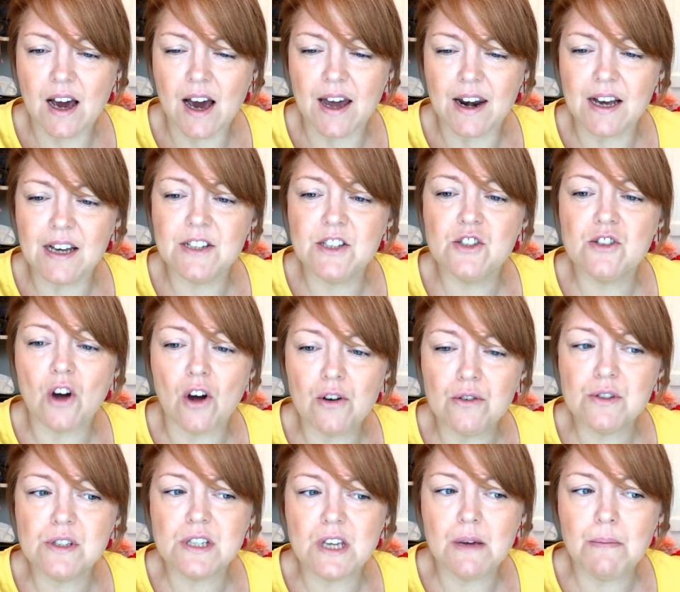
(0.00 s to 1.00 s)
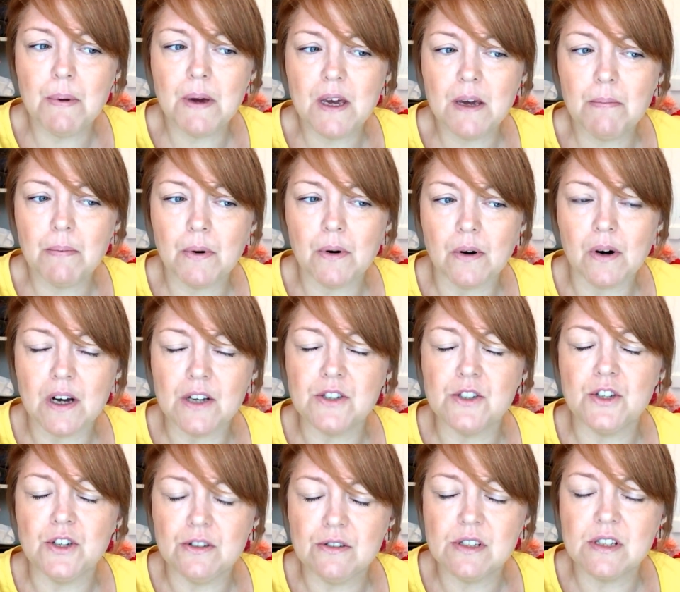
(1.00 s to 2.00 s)
and I don't see people
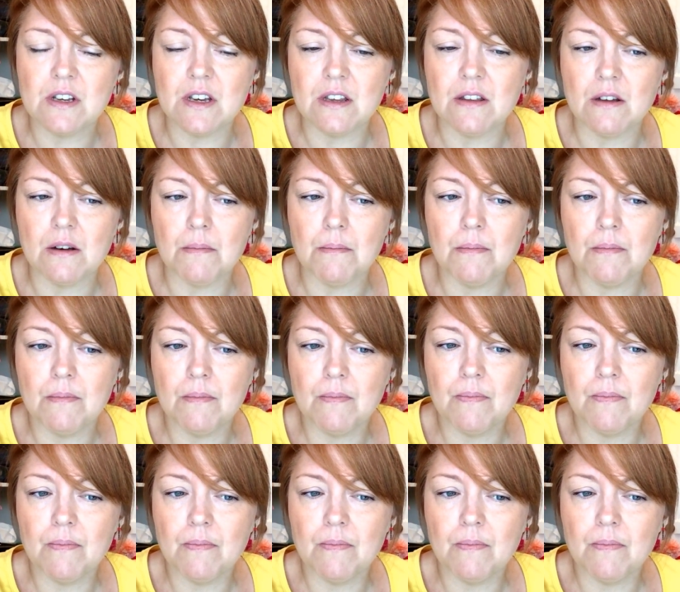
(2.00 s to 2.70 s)
as you see them.